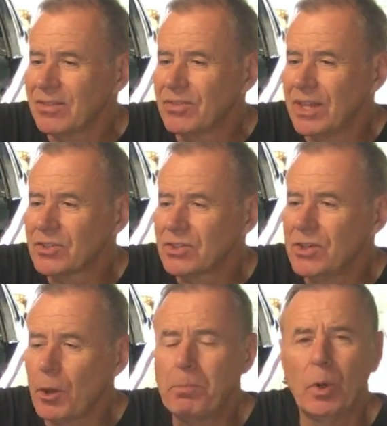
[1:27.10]
There's
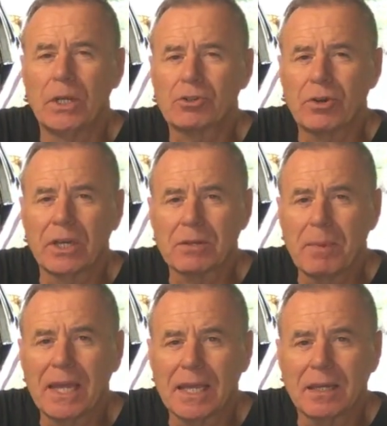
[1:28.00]
no point trying to
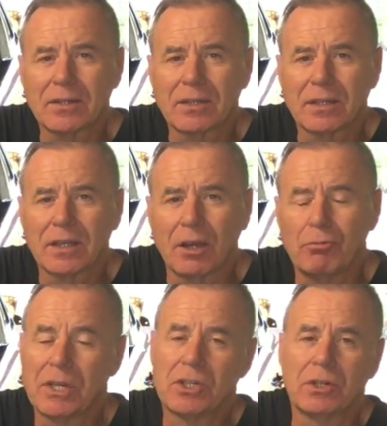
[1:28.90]
make it
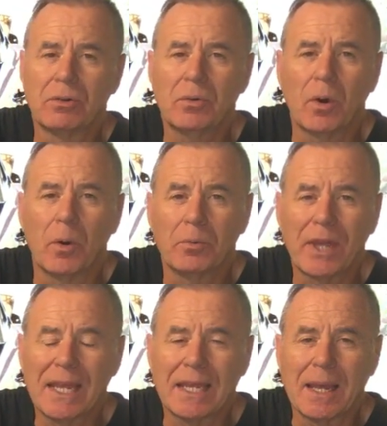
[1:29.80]
original or
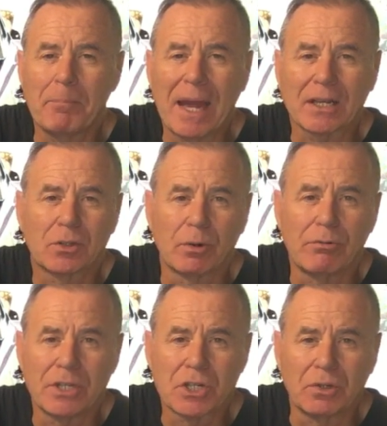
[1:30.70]
taking it back to
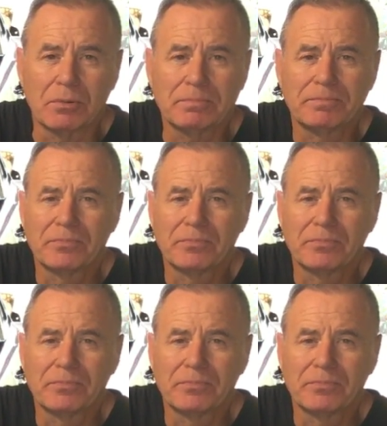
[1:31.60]
original.